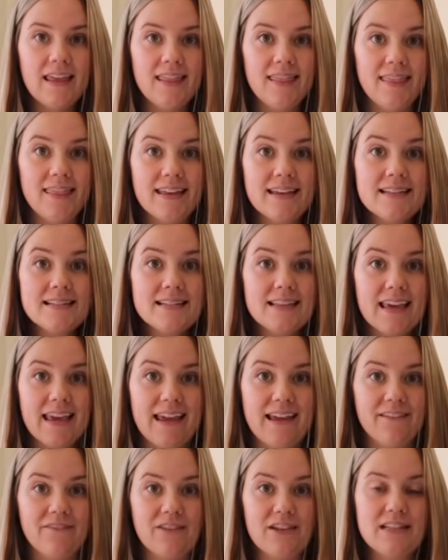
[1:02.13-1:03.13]
This
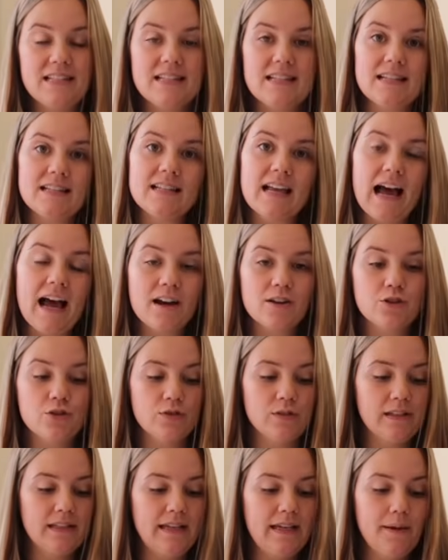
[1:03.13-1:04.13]
canvas is
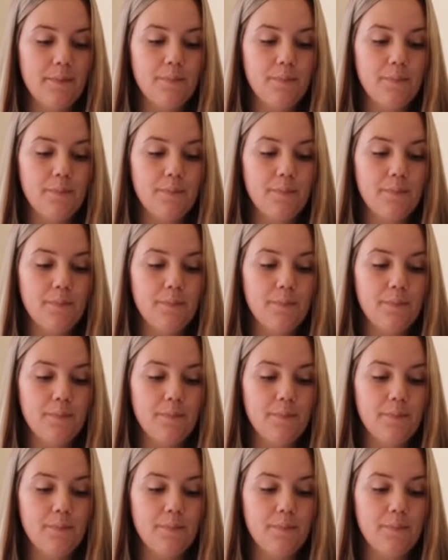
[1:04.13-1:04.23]
actually